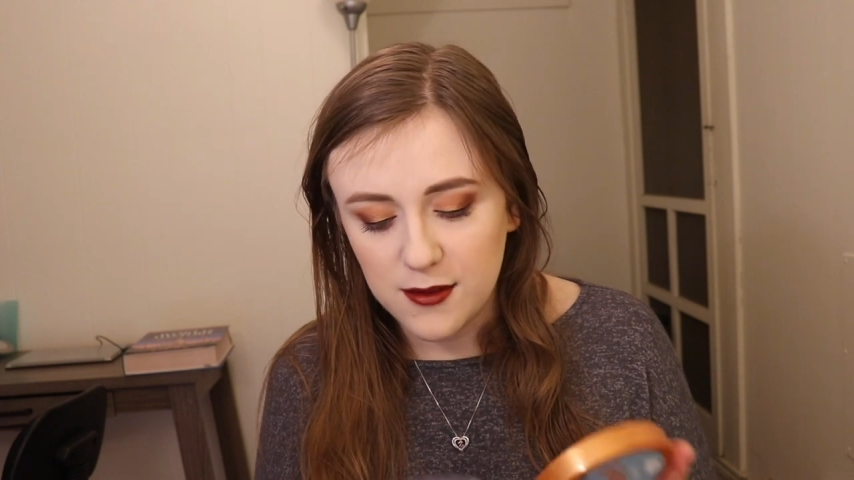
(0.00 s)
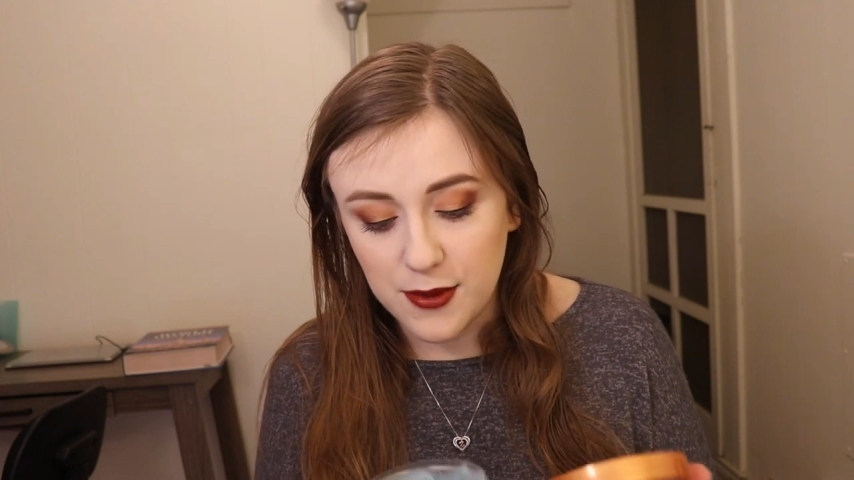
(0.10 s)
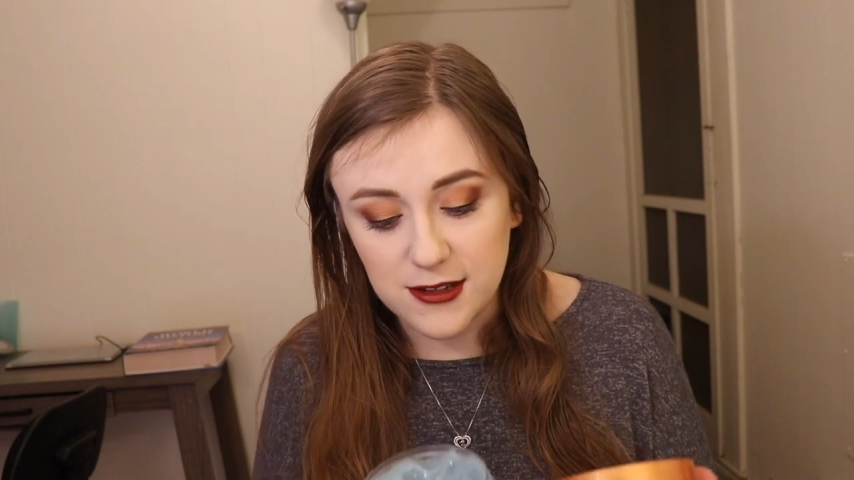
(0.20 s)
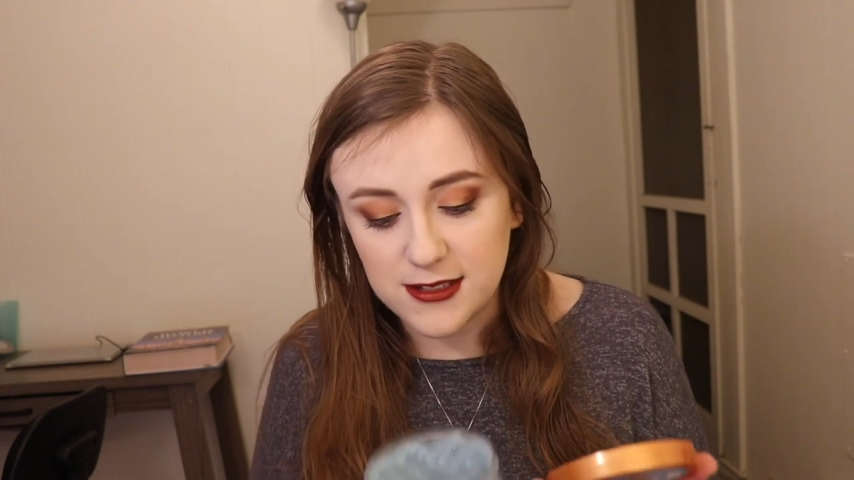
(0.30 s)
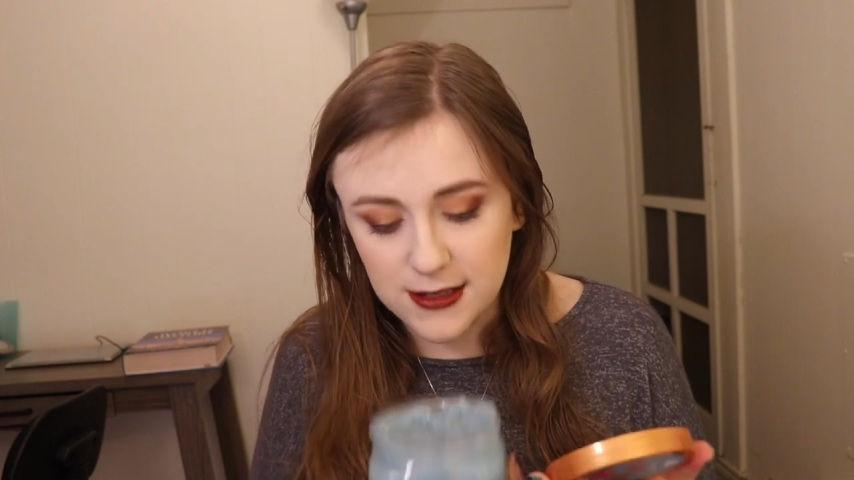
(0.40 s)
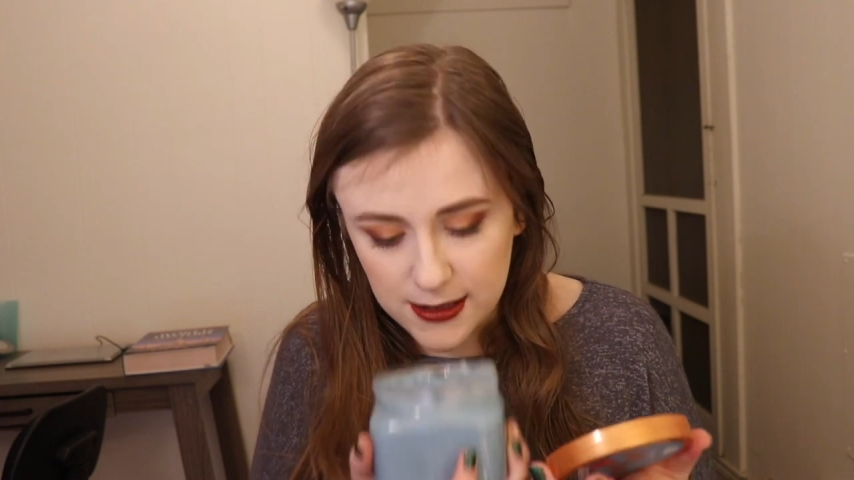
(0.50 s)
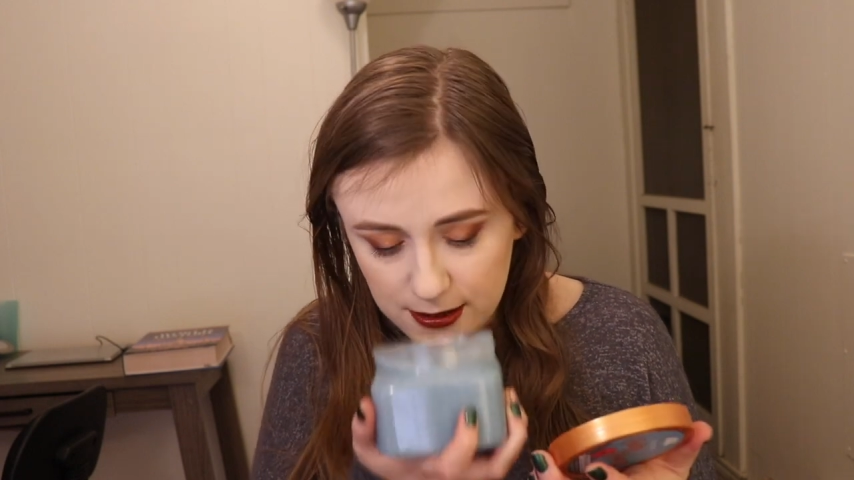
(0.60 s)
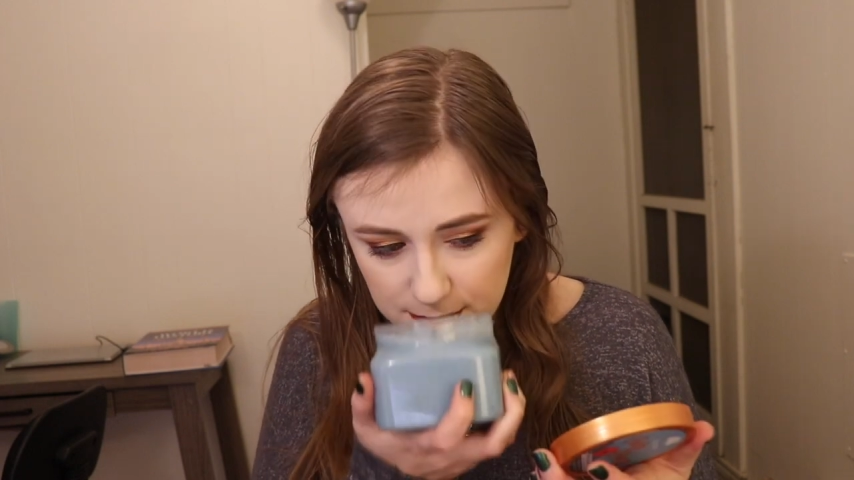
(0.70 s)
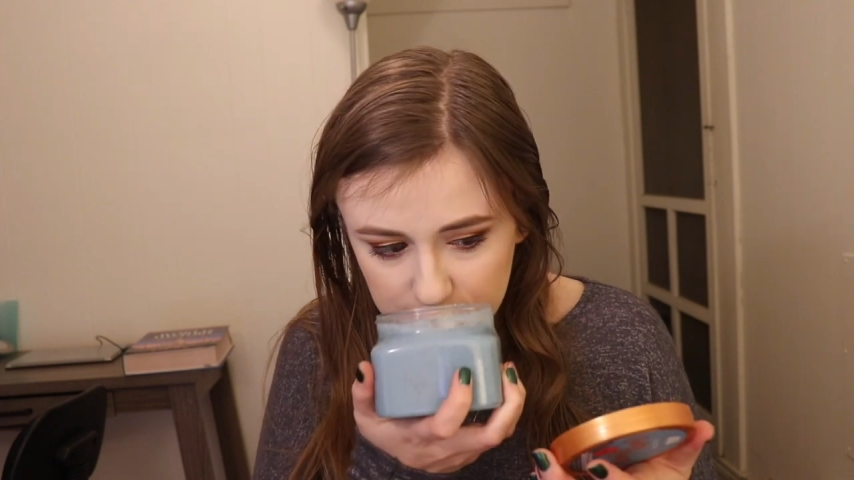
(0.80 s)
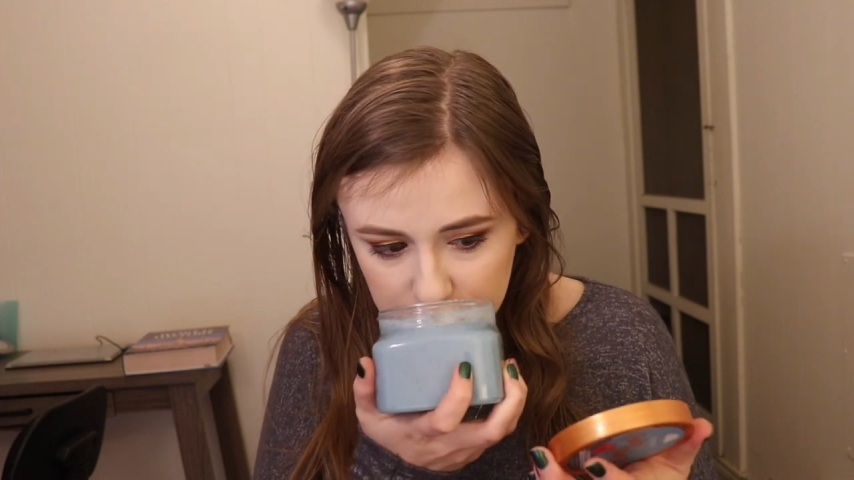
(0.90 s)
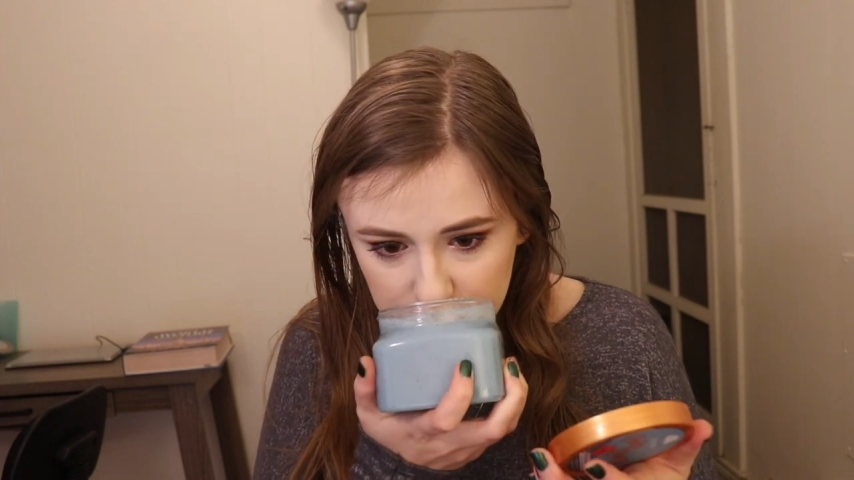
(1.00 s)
Personally,